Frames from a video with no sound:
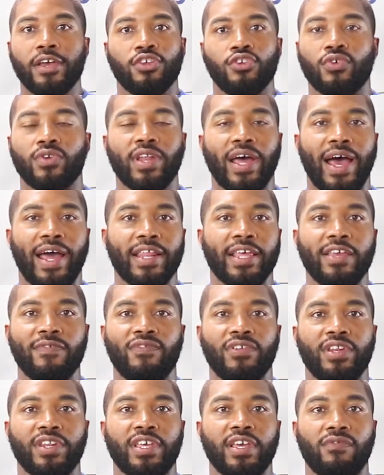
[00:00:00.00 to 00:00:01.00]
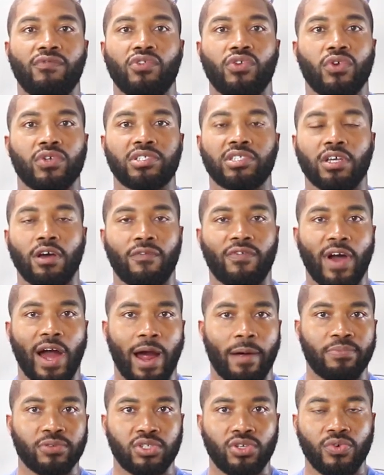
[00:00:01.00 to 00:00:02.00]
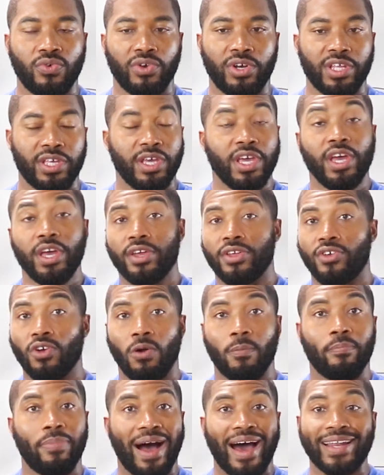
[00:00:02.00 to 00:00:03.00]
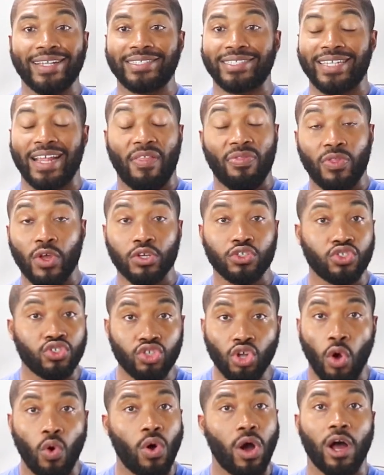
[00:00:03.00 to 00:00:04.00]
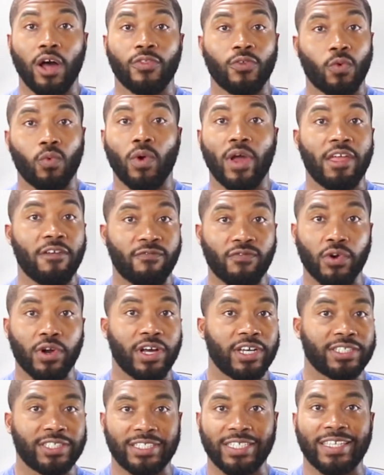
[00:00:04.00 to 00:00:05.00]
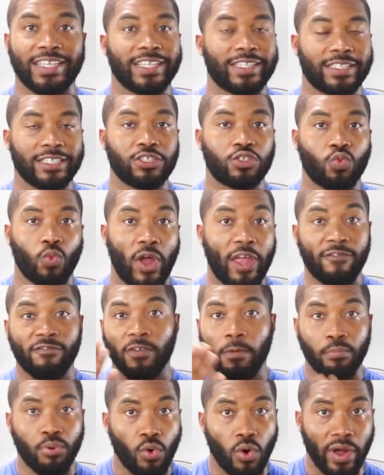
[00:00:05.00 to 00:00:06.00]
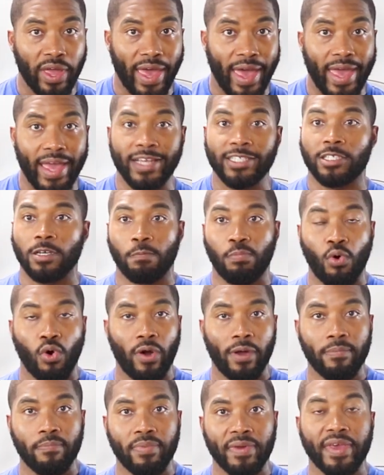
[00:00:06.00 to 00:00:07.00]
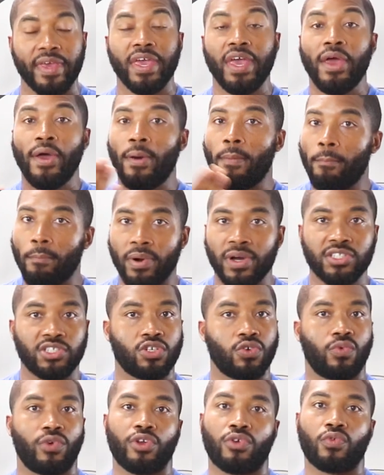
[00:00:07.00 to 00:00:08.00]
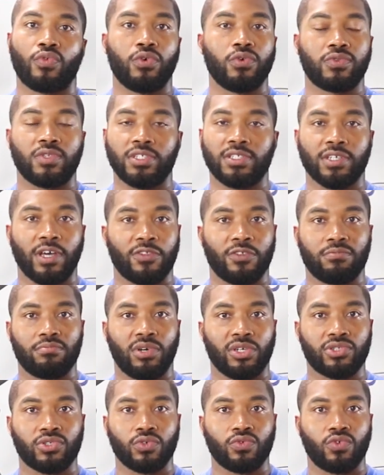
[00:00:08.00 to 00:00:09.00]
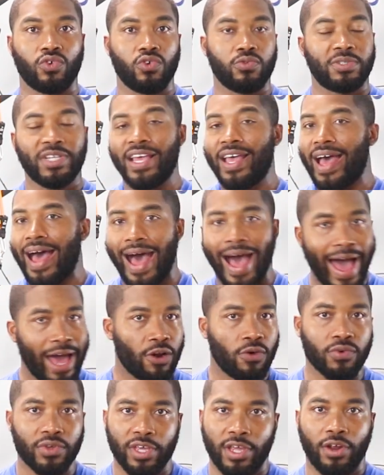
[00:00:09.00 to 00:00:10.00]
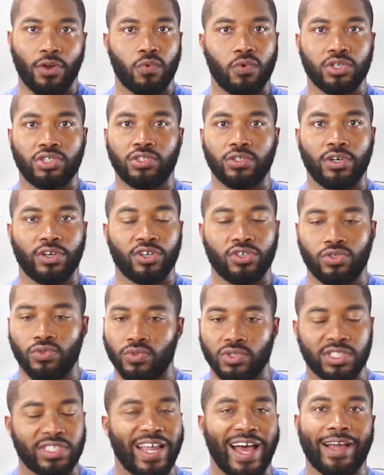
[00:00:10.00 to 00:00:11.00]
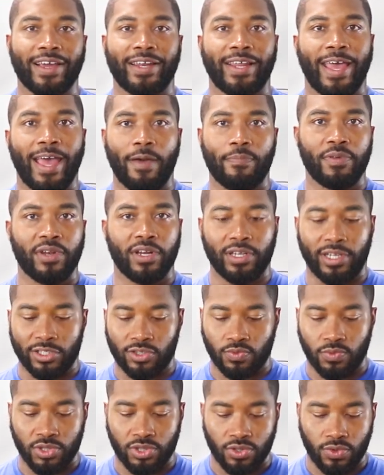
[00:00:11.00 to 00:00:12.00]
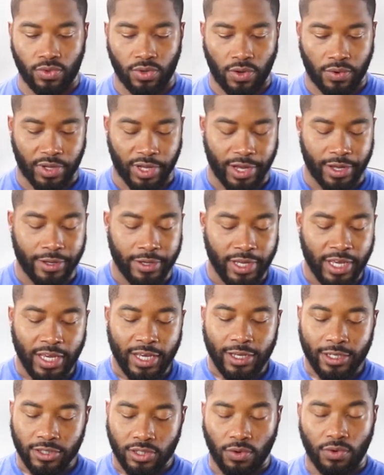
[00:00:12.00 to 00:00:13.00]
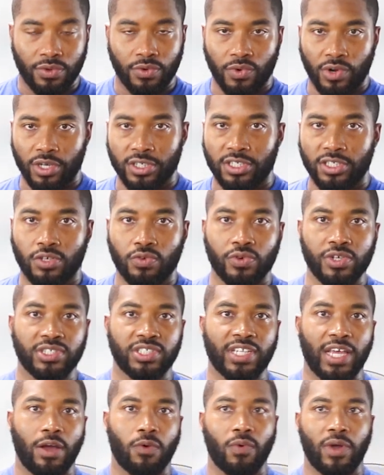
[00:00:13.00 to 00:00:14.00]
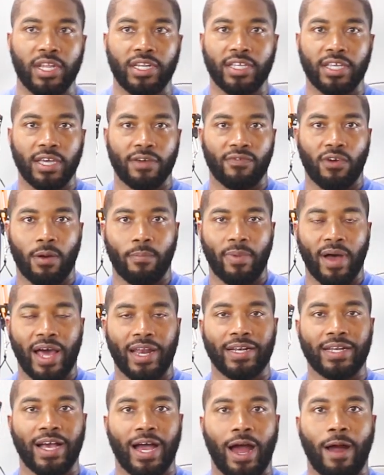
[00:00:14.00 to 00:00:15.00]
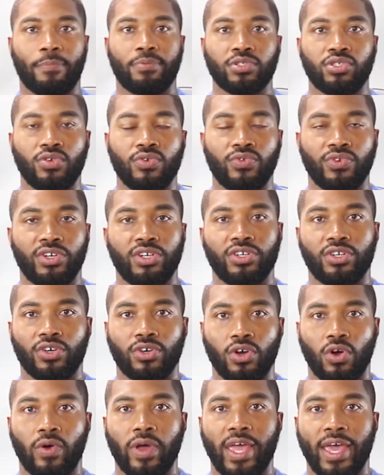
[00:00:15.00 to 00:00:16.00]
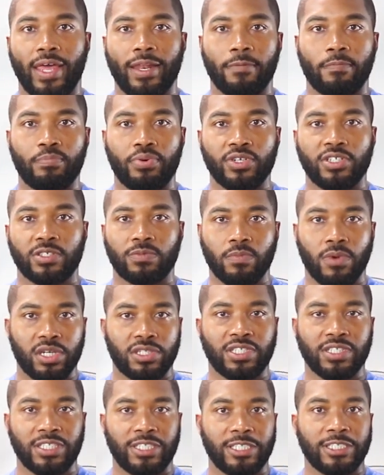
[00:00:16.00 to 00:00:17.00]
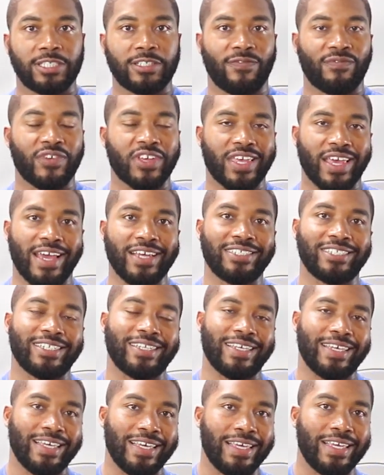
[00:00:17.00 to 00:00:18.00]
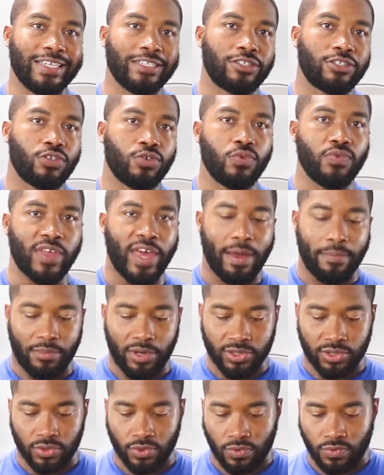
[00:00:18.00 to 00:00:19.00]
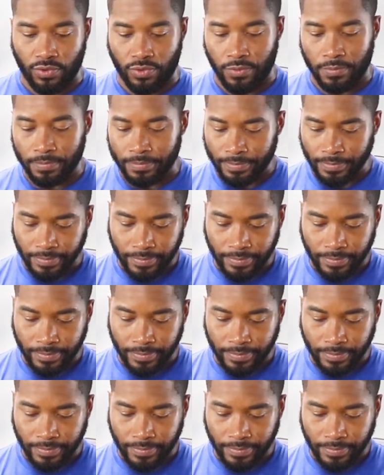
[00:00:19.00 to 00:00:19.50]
You're not even giving yourself an opportunity. Your body's saying there's no other way for us to get this weight from point A to point B but to recruit these other muscle groups. I don't care what you're gonna do. It's not gonna happen unless we do it, okay? So we wanna decrease that weight to give our body the opportunity to go ahead and put as much intensification into that muscle group.